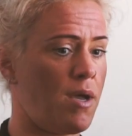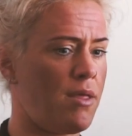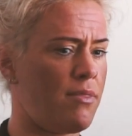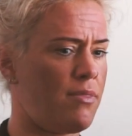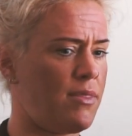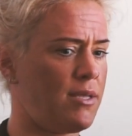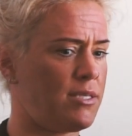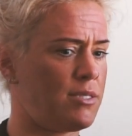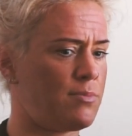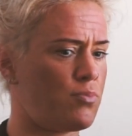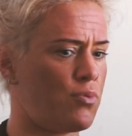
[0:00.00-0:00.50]
At
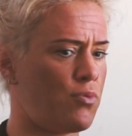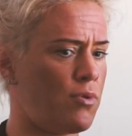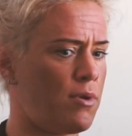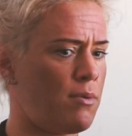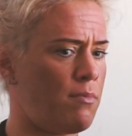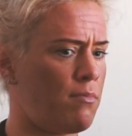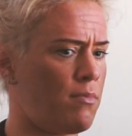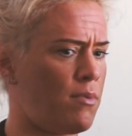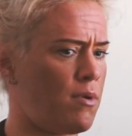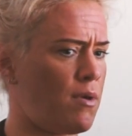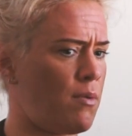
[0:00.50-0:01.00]
this
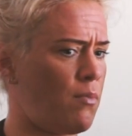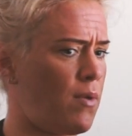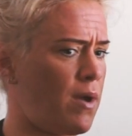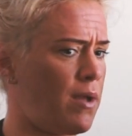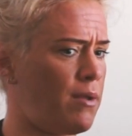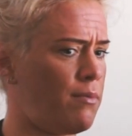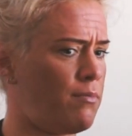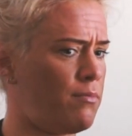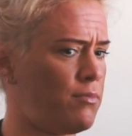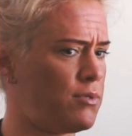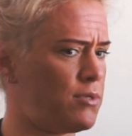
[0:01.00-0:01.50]
point, my
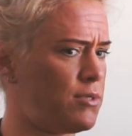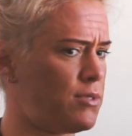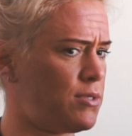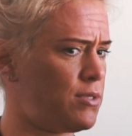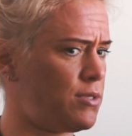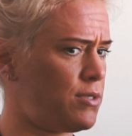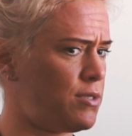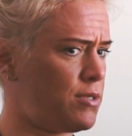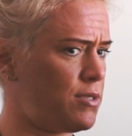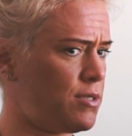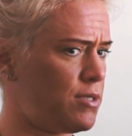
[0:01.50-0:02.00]
weight
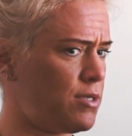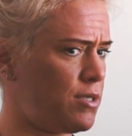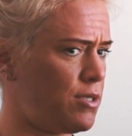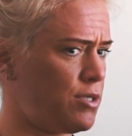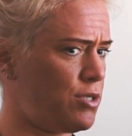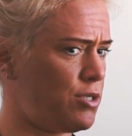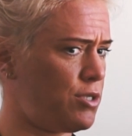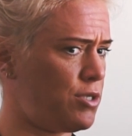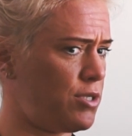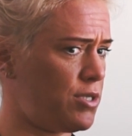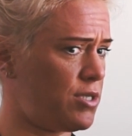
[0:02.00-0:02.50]
was
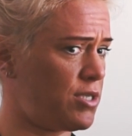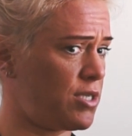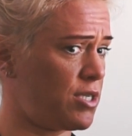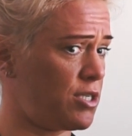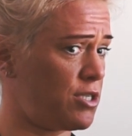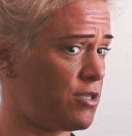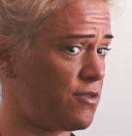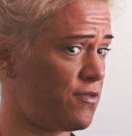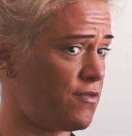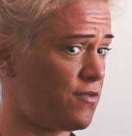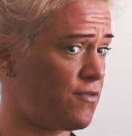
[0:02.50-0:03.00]
just
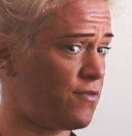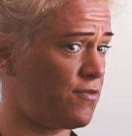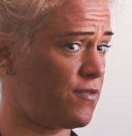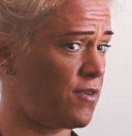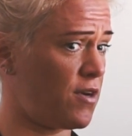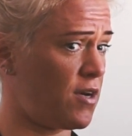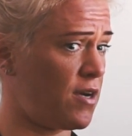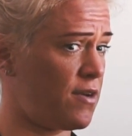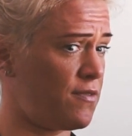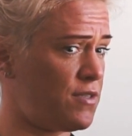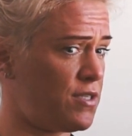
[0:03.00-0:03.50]
under
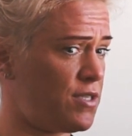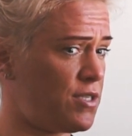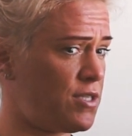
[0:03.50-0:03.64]
5